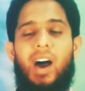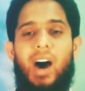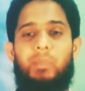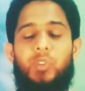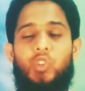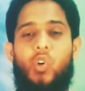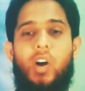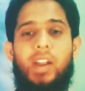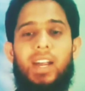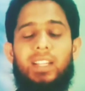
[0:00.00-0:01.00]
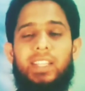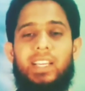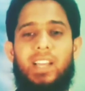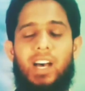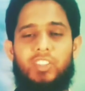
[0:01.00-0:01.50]
I'm stronger
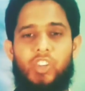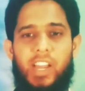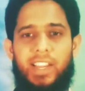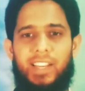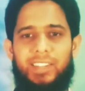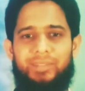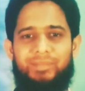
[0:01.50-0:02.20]
than a tiger.